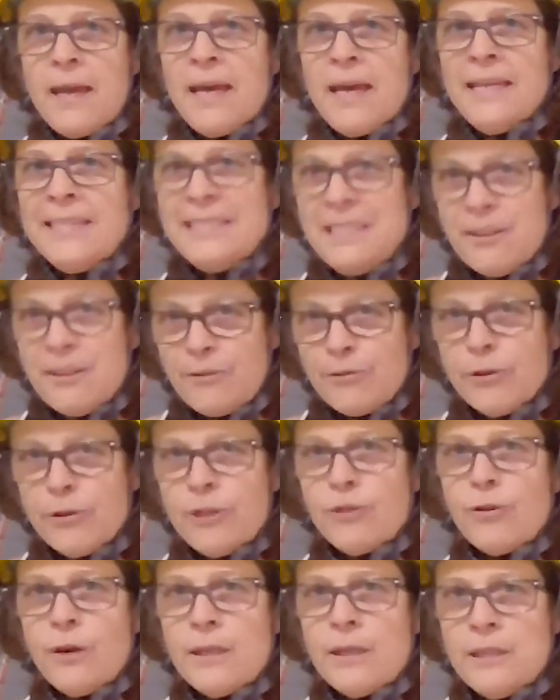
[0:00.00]
and different
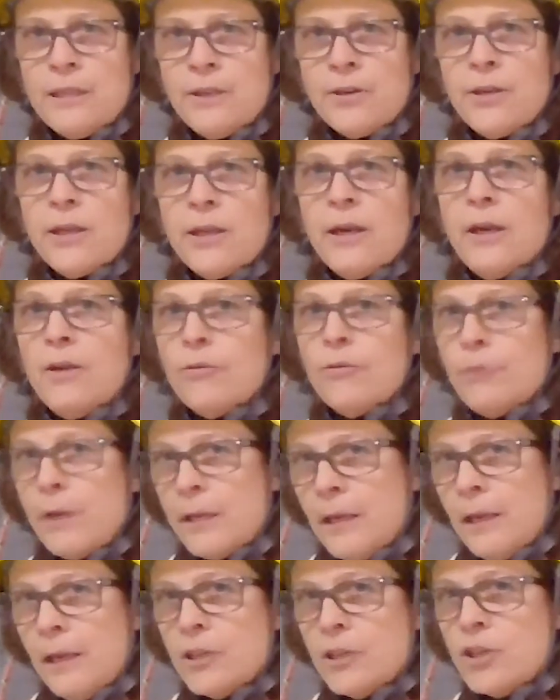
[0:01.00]
criteria and
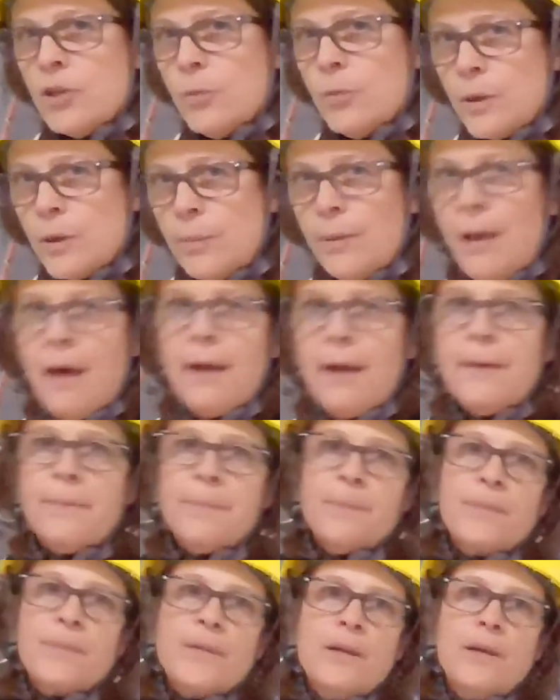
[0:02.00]
regulation would apply.
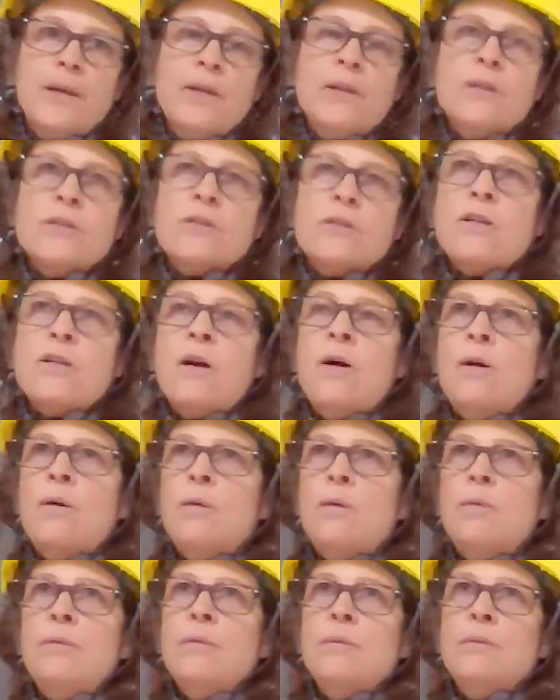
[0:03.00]

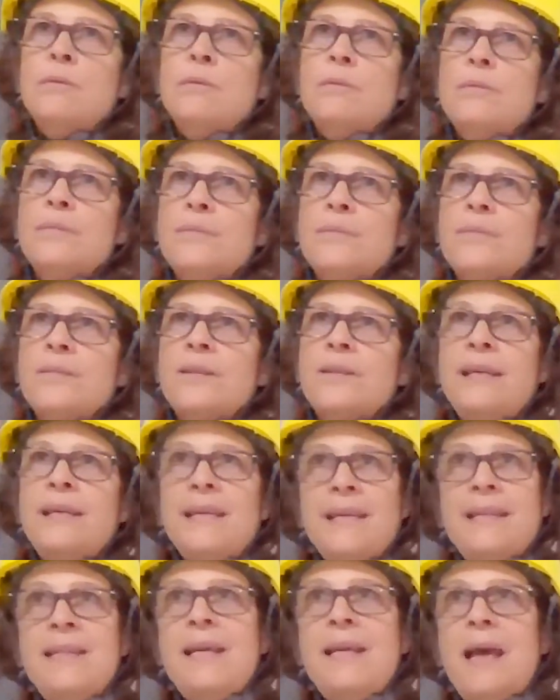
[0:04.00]
So
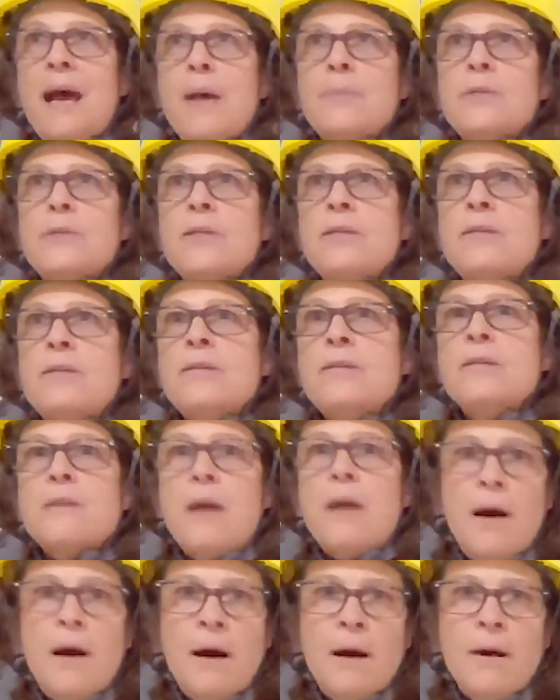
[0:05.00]
in the absence
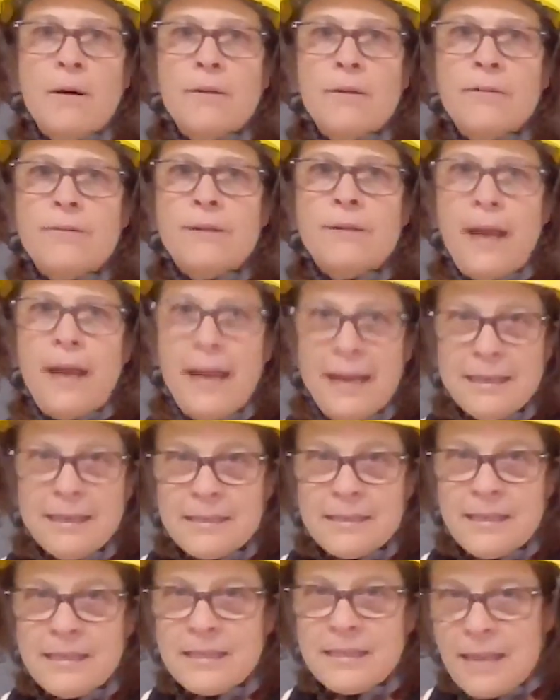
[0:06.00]
of
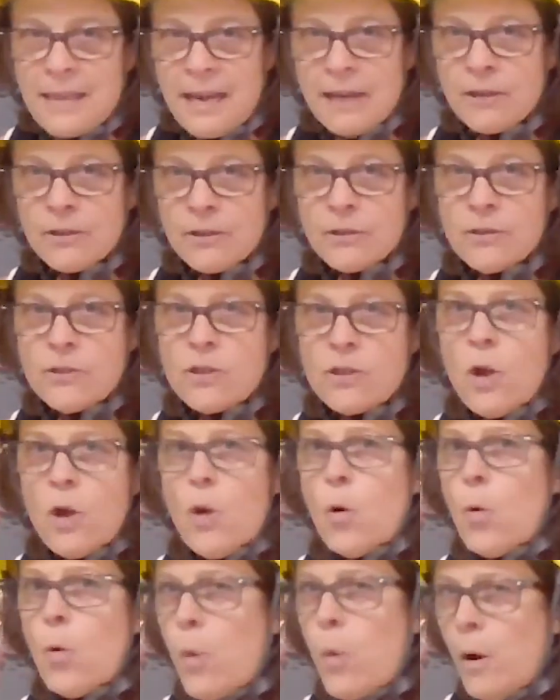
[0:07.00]
ANSI standards,
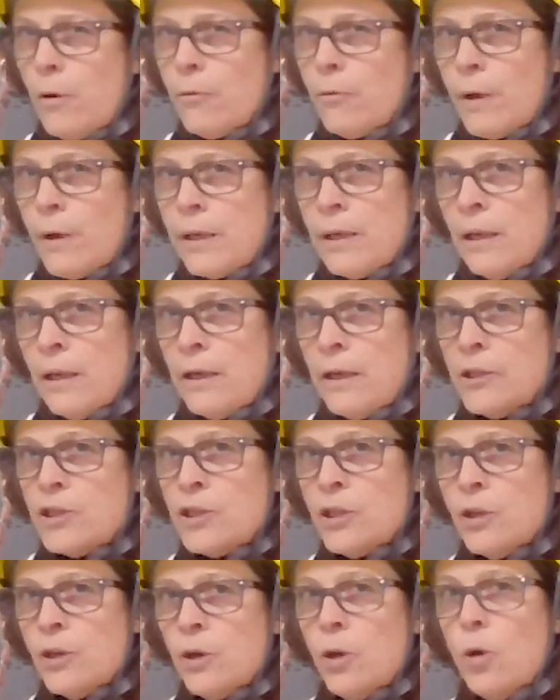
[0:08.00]
what
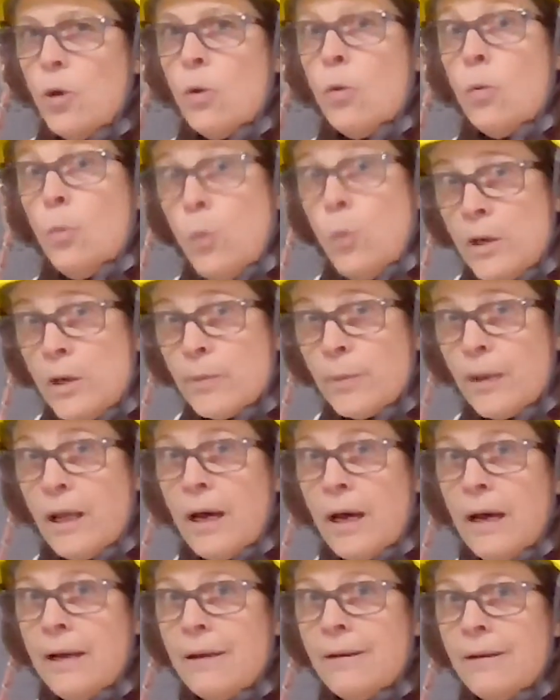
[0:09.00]
regulation would
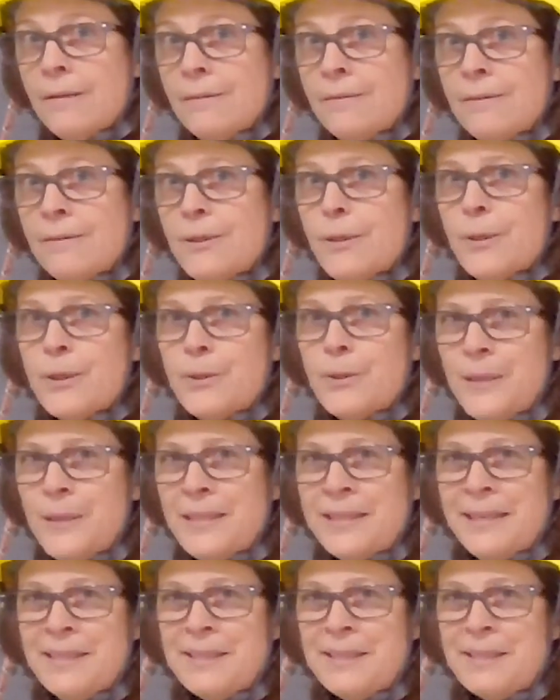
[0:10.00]
apply to a twin
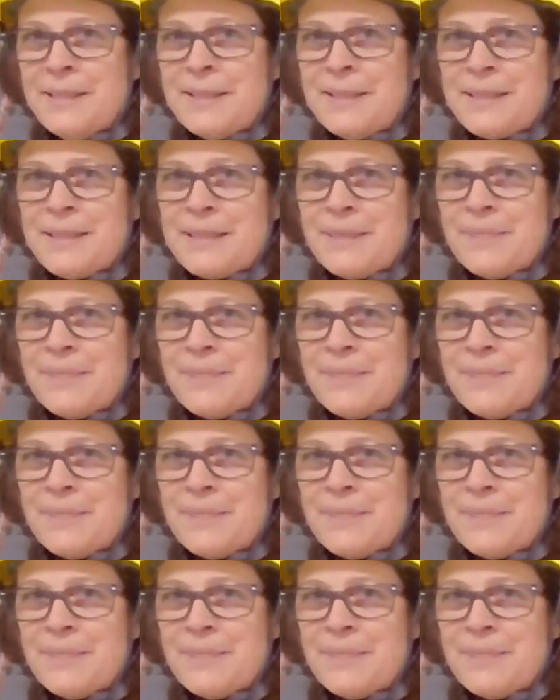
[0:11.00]
tension system?